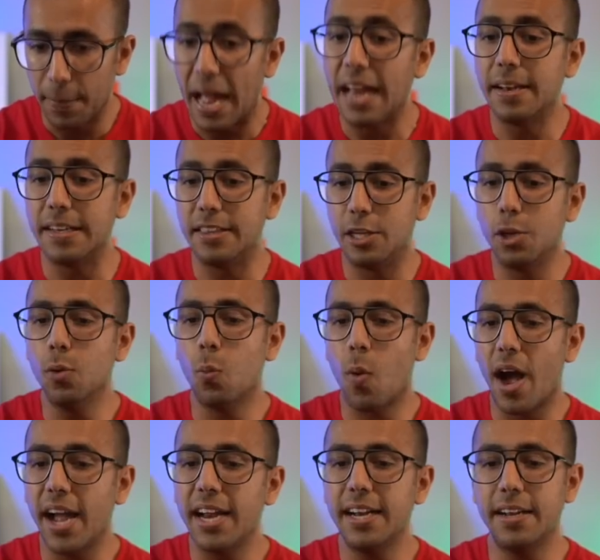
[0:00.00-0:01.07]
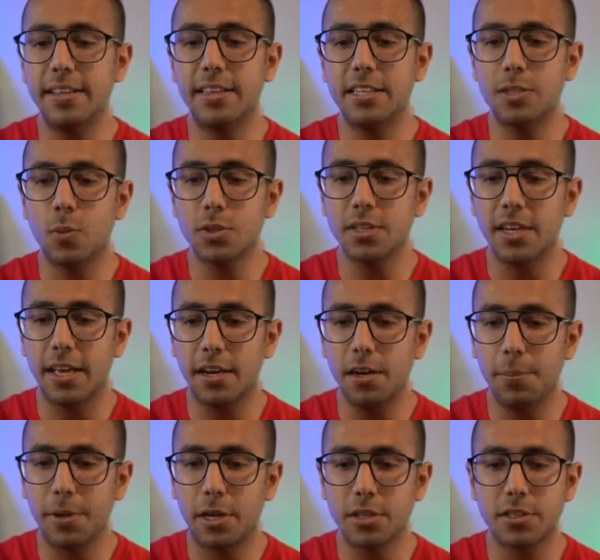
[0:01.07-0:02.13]
And you know why this was an error?
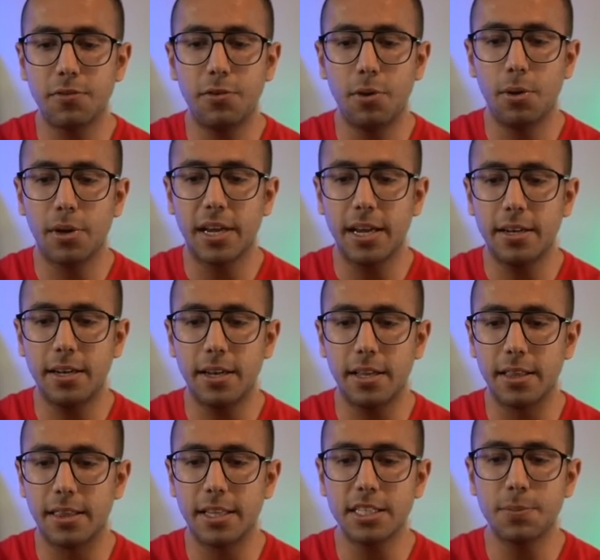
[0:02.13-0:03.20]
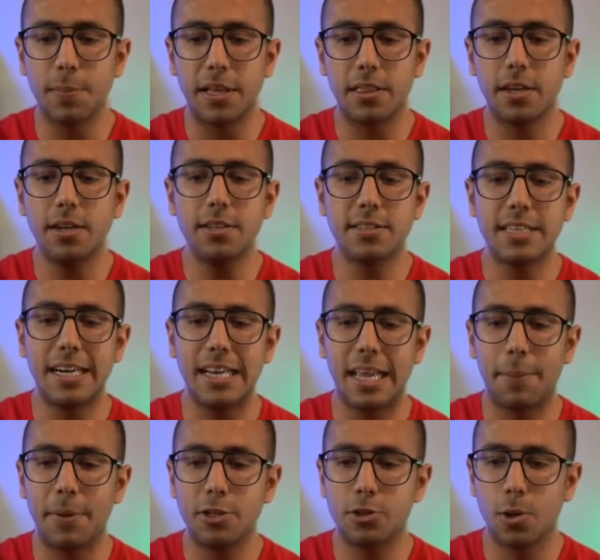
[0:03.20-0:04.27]
Because if you look at this method, set
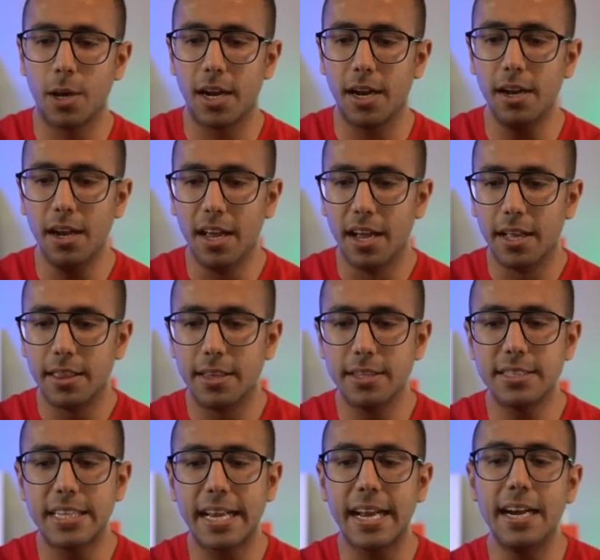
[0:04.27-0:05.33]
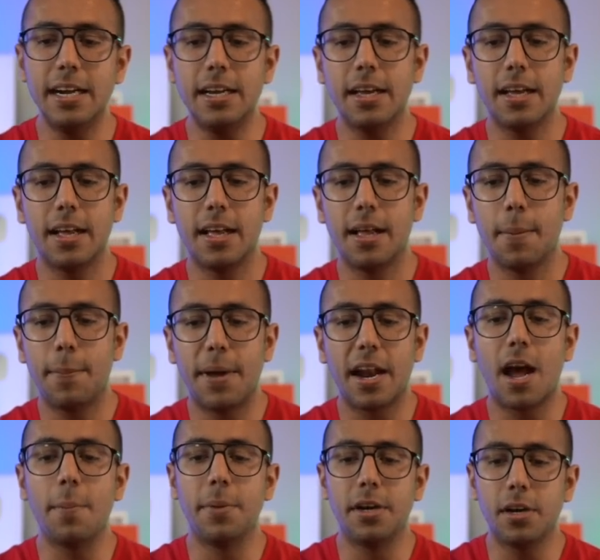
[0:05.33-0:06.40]
image URL, the second
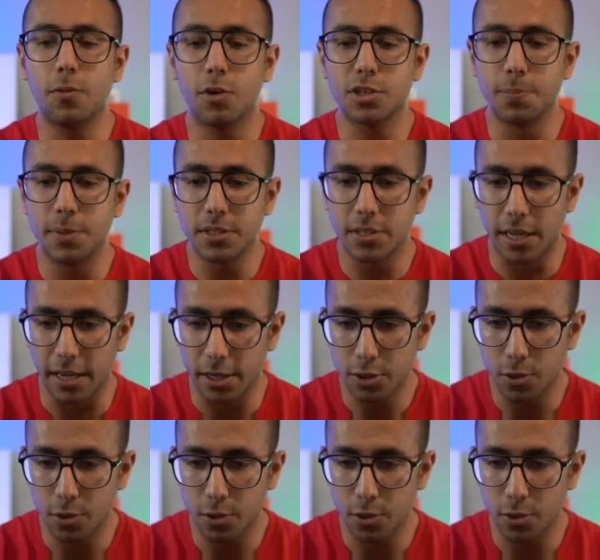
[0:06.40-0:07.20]
parameter was missing.